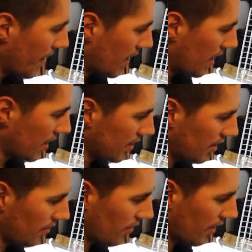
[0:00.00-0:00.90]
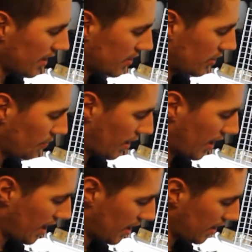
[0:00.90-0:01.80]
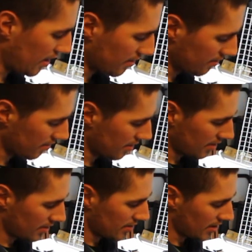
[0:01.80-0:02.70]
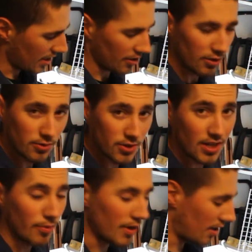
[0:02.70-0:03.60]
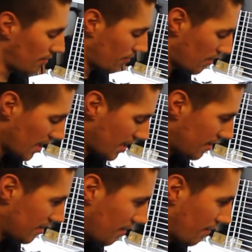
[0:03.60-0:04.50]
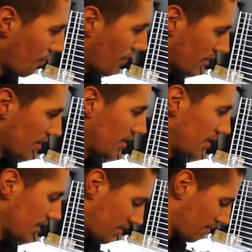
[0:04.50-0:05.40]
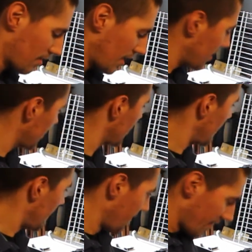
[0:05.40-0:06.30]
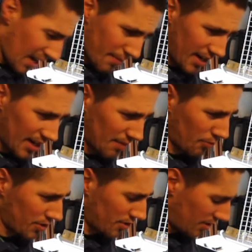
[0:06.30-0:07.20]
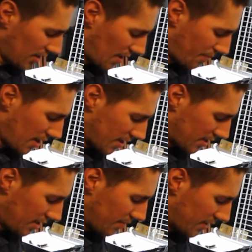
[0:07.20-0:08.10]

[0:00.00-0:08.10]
because I know that that's super handy, and I'll use it no matter what. And if it works on this, great. Then I might end up returning that epoxy,